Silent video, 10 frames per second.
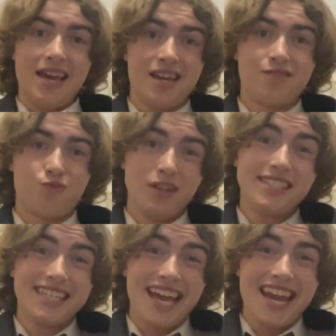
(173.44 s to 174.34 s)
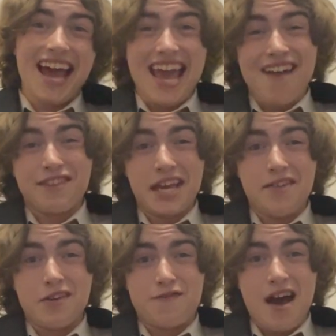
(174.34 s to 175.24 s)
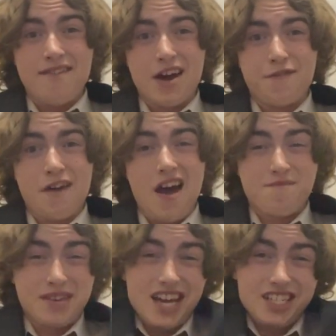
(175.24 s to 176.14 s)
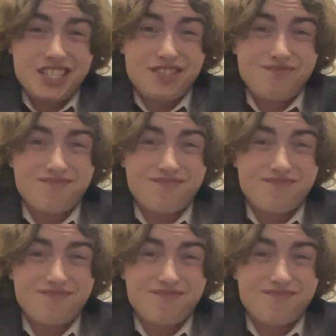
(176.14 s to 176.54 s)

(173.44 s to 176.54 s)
And once again, I have to give it a 5 out of 5 because